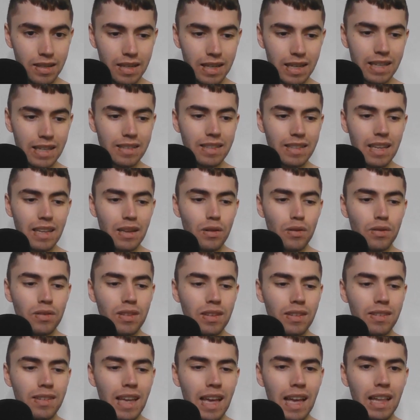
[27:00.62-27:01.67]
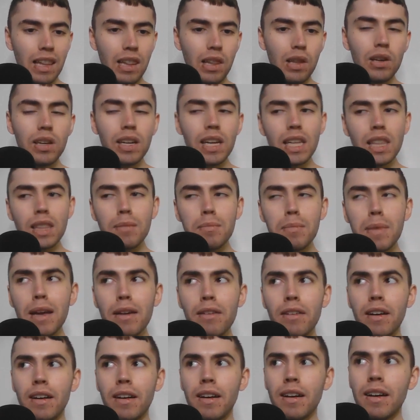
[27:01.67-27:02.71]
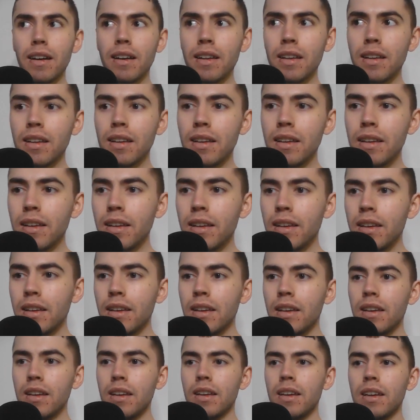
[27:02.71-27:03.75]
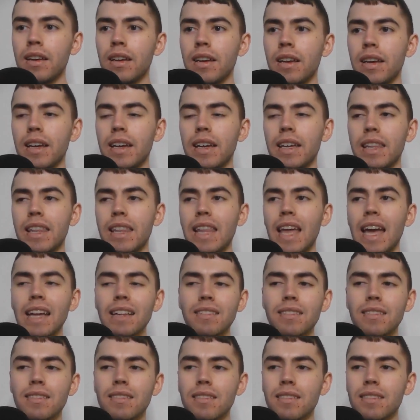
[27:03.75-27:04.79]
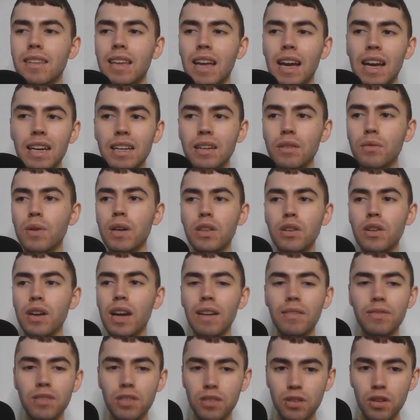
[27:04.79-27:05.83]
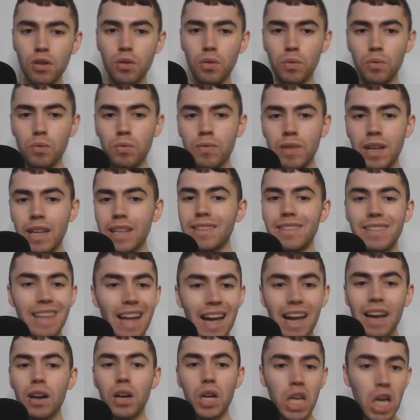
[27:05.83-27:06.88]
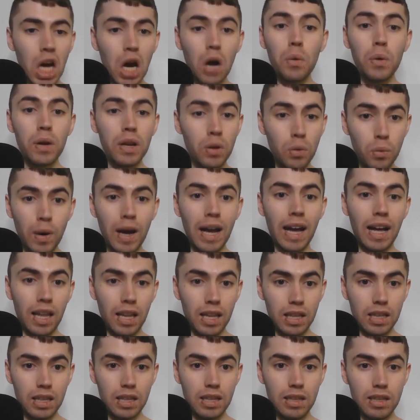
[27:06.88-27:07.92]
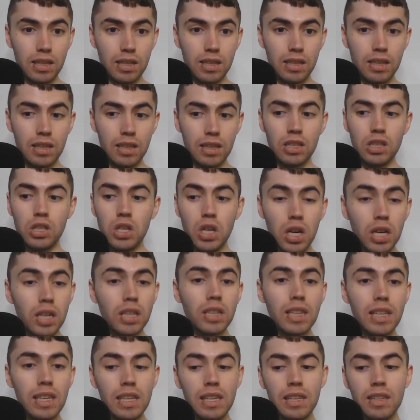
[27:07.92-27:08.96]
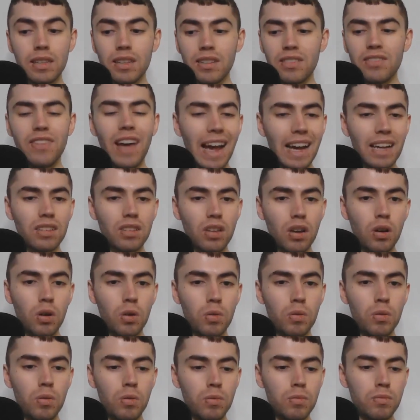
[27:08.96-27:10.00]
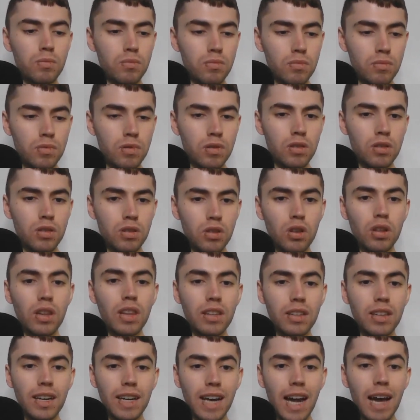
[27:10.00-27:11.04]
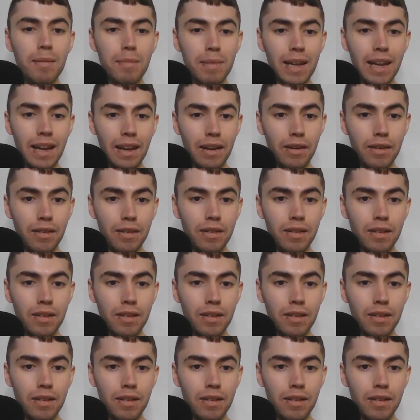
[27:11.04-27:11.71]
As they used to say, look in the mirror. And that's kind of what you have to do. It's not going well. You're the de facto, you're the denominator.